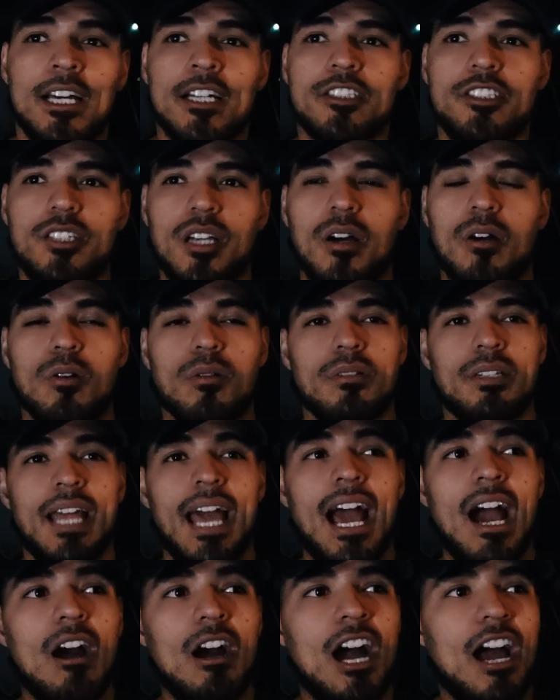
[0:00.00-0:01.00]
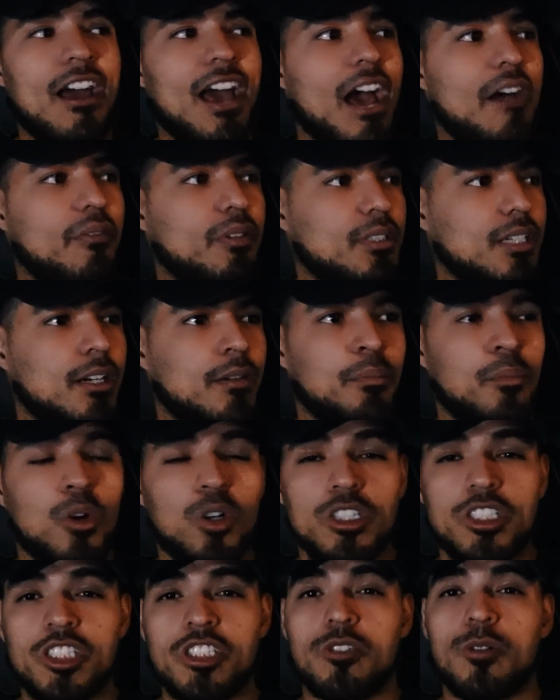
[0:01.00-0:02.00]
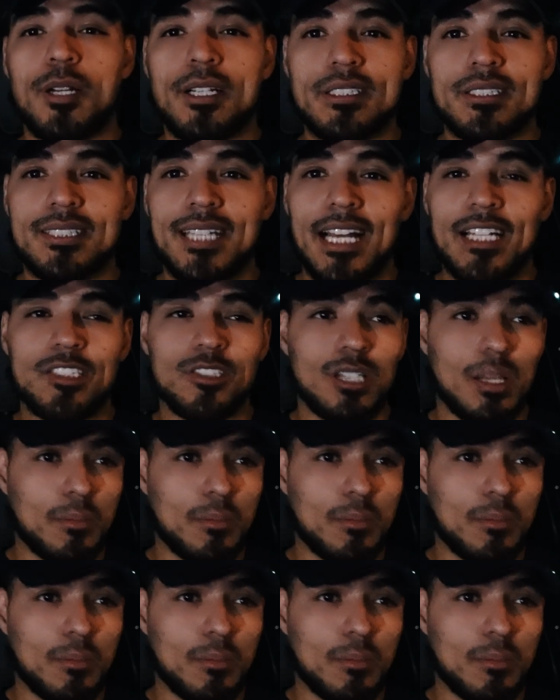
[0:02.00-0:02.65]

So now I have a, a more strict schedule.